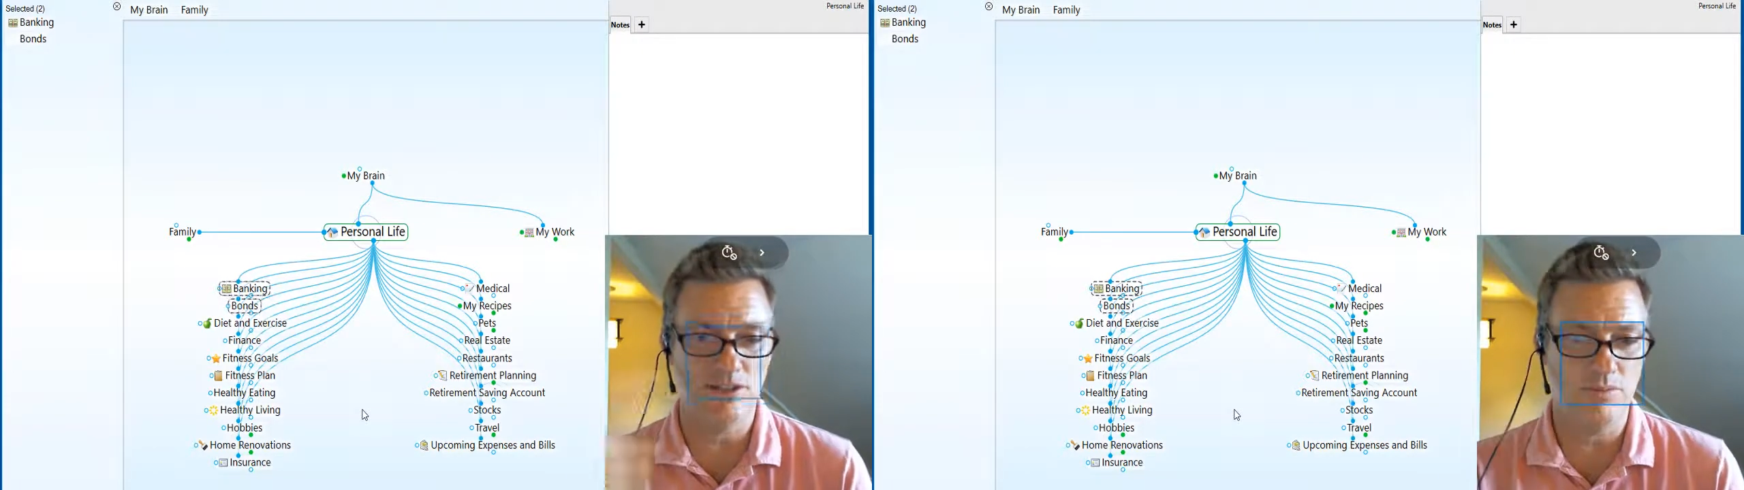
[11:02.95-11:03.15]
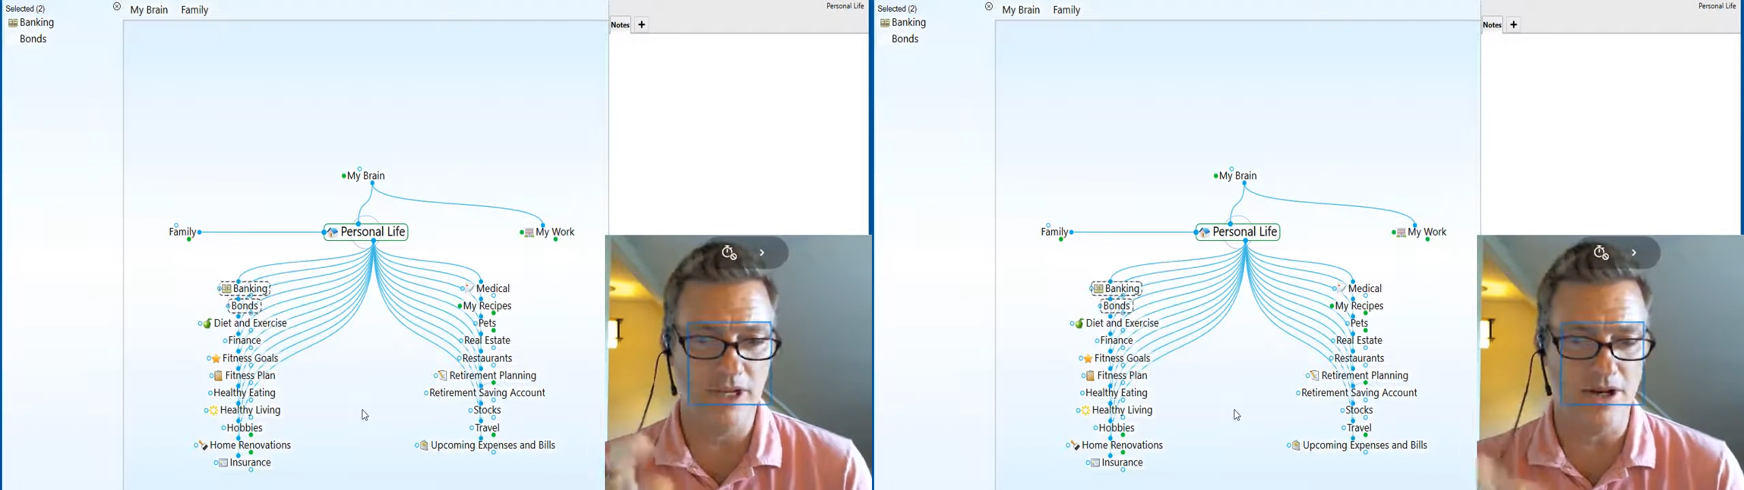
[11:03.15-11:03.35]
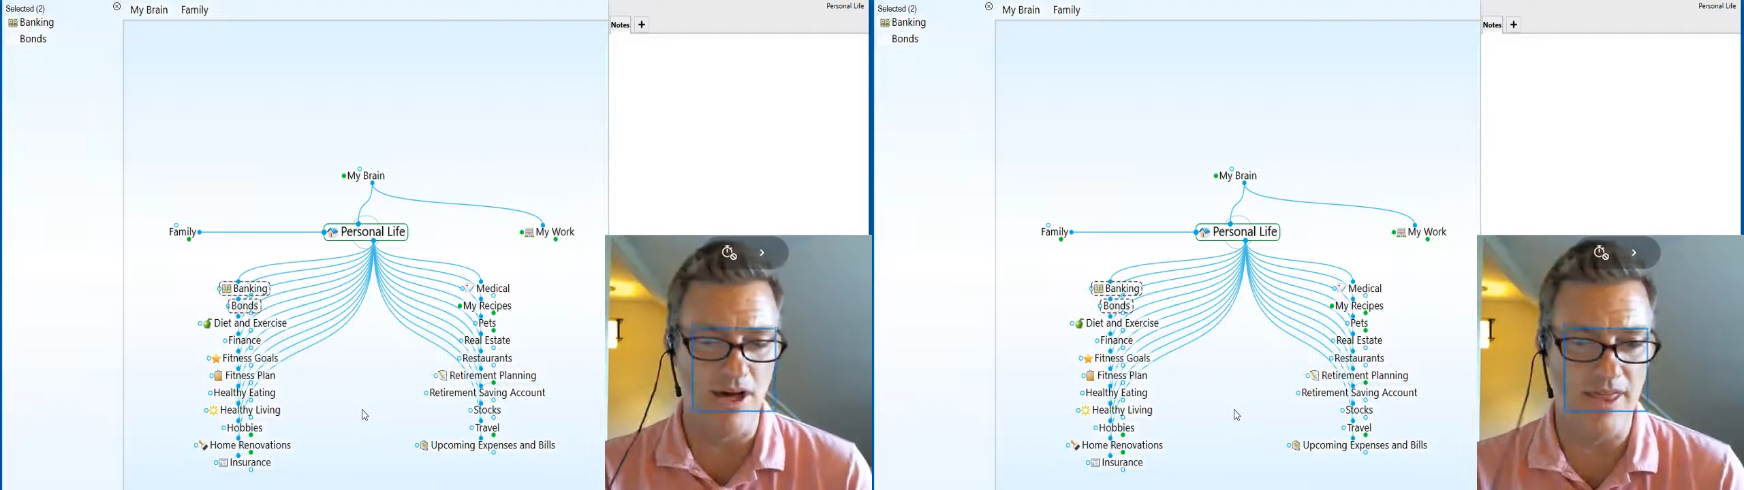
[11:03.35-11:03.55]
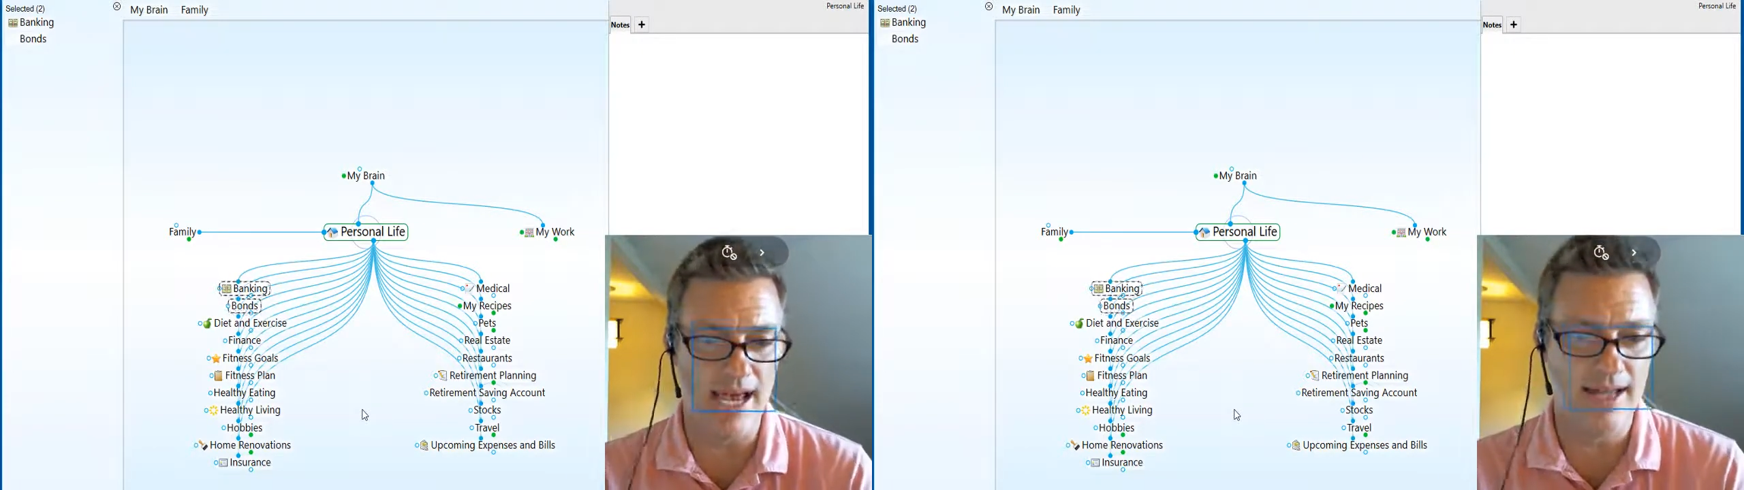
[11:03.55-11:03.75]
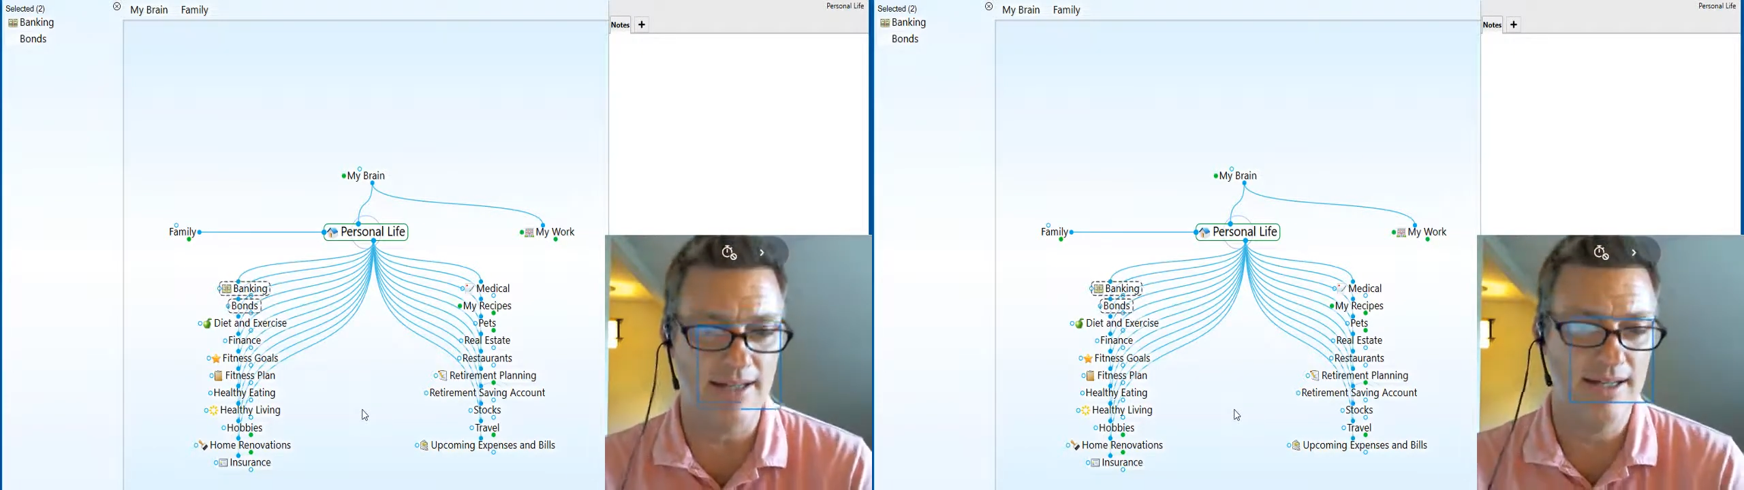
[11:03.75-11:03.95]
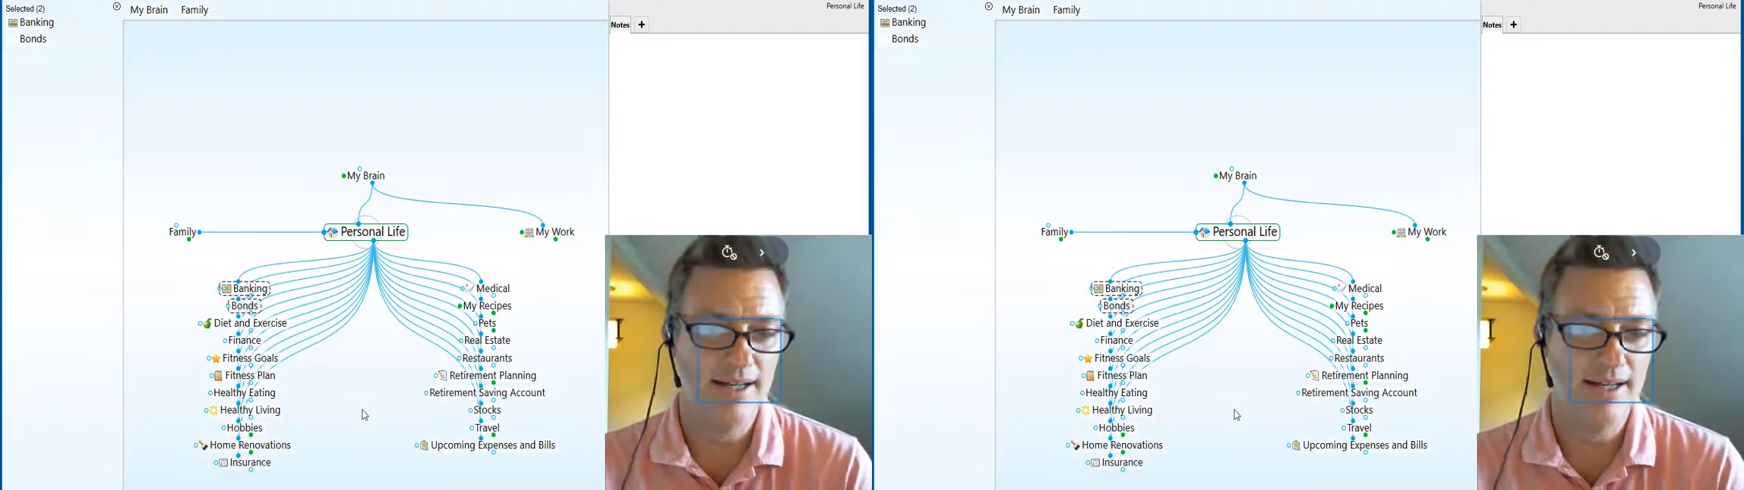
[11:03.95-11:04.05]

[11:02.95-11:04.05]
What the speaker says: we call that,